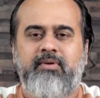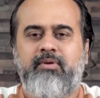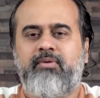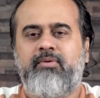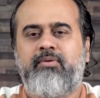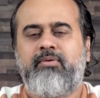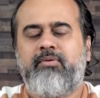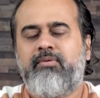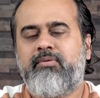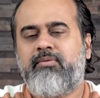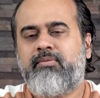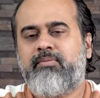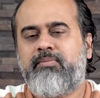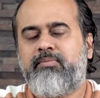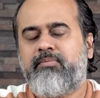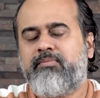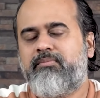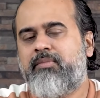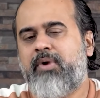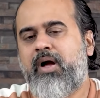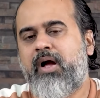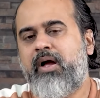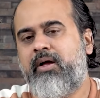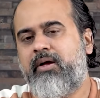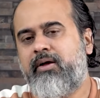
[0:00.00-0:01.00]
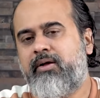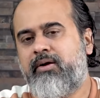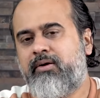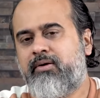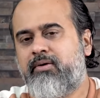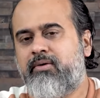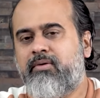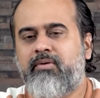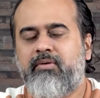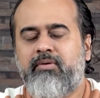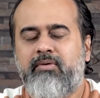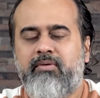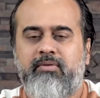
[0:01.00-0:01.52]
you hire a
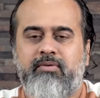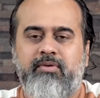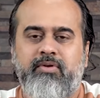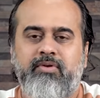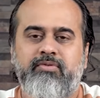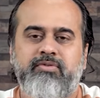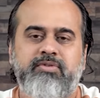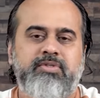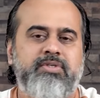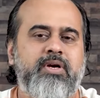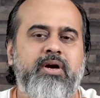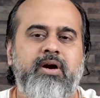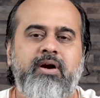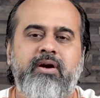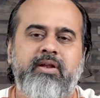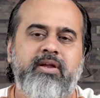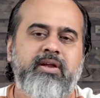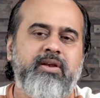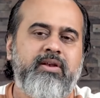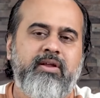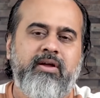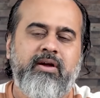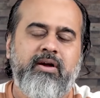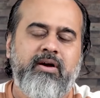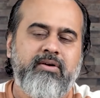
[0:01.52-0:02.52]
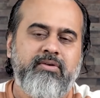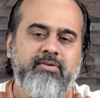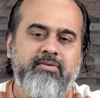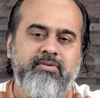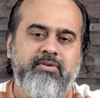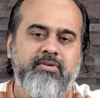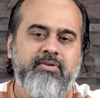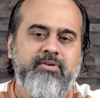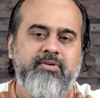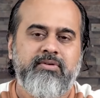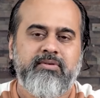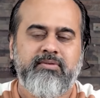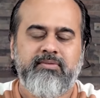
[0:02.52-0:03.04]
cook, you start eating
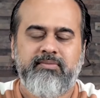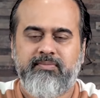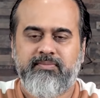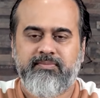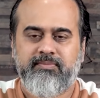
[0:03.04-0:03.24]
out.